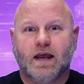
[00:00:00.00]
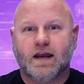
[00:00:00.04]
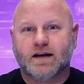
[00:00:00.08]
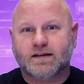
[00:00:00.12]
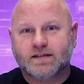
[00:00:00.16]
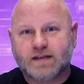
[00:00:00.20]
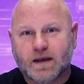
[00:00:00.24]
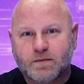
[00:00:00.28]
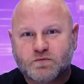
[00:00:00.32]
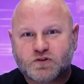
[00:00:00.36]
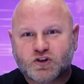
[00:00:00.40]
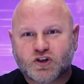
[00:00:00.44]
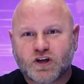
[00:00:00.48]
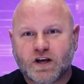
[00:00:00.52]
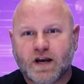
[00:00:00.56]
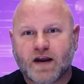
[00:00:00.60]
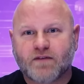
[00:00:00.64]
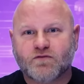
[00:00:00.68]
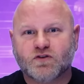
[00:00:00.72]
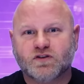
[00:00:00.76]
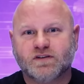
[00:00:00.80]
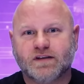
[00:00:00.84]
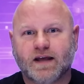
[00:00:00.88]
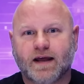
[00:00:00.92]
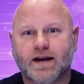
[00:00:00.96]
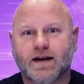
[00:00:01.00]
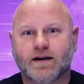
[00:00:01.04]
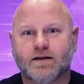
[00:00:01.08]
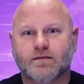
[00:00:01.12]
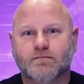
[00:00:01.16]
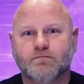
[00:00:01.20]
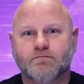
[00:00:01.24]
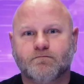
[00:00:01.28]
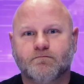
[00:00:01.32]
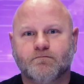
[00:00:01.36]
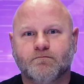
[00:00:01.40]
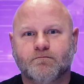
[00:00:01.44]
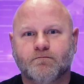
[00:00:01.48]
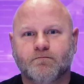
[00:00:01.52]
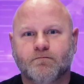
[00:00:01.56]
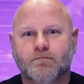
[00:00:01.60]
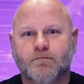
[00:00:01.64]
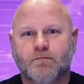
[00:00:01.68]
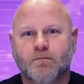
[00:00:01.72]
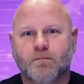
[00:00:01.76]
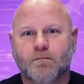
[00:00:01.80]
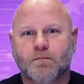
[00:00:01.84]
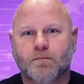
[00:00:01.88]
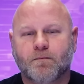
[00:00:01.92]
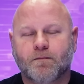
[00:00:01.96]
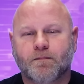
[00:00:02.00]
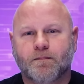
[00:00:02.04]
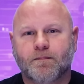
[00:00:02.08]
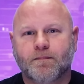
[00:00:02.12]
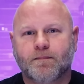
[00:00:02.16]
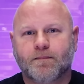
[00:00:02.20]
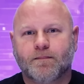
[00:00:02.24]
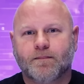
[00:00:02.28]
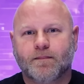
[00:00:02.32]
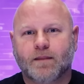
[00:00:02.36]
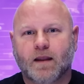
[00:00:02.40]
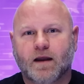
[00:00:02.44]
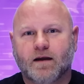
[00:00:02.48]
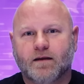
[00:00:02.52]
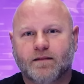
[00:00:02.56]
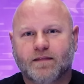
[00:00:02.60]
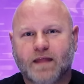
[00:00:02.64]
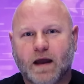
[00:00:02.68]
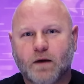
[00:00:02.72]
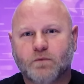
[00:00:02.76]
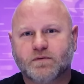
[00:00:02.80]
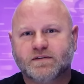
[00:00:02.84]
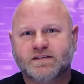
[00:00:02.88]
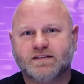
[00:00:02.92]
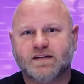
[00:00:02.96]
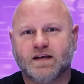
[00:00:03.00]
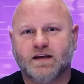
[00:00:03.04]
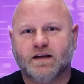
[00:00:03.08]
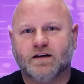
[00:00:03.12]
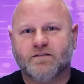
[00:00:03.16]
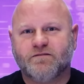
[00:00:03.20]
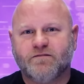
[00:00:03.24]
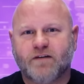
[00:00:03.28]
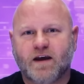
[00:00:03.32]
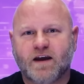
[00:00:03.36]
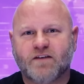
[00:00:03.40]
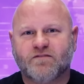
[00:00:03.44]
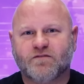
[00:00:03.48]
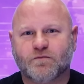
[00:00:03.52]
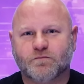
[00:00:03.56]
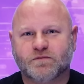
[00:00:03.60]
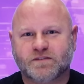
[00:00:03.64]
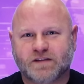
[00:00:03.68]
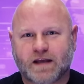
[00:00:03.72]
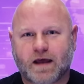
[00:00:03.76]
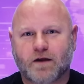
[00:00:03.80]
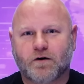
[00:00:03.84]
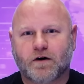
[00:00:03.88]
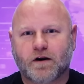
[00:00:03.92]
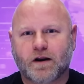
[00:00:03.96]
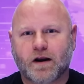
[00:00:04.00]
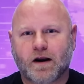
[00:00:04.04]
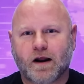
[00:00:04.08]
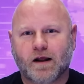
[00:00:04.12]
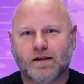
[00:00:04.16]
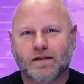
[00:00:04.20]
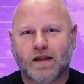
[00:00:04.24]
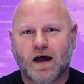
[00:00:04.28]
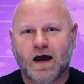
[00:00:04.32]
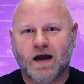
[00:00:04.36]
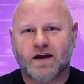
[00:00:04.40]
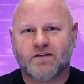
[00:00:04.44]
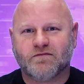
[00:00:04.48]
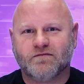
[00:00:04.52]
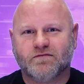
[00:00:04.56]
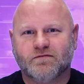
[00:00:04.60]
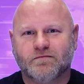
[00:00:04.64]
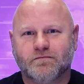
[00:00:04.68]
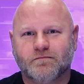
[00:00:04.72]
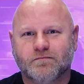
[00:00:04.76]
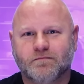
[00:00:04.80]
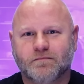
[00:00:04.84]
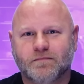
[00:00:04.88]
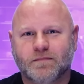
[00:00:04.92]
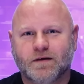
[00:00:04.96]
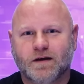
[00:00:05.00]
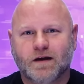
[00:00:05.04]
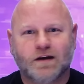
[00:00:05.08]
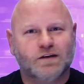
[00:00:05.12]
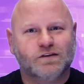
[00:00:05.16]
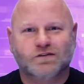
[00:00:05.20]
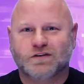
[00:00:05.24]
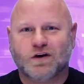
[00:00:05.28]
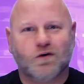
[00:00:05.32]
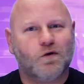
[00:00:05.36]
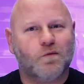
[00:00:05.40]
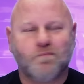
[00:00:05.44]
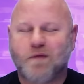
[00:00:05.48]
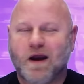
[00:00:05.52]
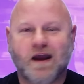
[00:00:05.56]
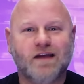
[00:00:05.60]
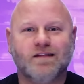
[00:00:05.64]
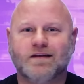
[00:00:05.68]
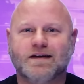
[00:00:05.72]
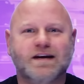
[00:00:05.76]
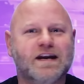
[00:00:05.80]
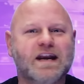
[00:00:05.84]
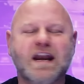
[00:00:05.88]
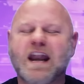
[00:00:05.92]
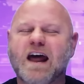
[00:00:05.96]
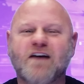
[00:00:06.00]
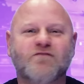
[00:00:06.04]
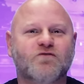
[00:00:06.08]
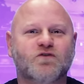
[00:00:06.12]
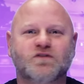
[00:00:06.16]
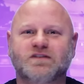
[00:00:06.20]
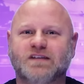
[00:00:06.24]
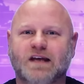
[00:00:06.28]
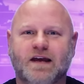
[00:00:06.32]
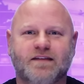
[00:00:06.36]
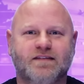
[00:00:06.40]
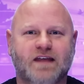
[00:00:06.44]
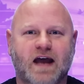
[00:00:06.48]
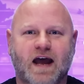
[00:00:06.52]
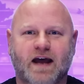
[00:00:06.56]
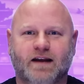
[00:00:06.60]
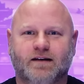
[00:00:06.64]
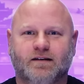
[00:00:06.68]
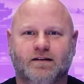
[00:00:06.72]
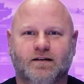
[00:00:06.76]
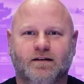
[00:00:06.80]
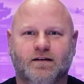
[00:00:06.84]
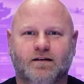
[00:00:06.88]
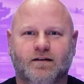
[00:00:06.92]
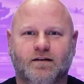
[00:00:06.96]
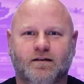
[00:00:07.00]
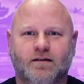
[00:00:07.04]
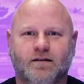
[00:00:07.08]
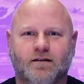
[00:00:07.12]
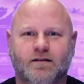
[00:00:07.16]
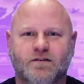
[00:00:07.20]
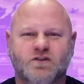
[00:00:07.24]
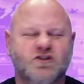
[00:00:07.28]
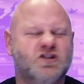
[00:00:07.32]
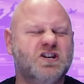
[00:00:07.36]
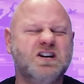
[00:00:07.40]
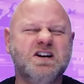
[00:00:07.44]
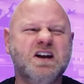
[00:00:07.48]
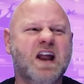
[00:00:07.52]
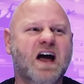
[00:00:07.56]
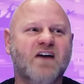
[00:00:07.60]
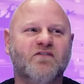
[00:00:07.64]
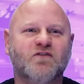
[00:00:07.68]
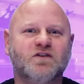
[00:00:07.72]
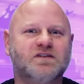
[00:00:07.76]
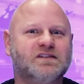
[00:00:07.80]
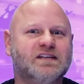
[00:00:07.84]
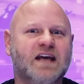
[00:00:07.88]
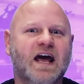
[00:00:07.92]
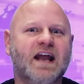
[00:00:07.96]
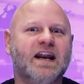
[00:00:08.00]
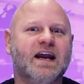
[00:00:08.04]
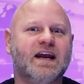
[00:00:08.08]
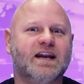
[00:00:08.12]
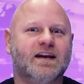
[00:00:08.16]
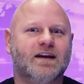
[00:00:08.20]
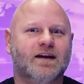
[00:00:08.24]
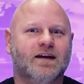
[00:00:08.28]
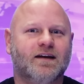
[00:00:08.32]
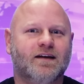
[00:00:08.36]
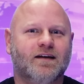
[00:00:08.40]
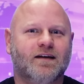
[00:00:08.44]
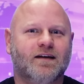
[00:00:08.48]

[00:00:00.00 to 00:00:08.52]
Except she never said it. That was Tina Fey from Saturday Night Live. Sarah Palin never said that. She never said it.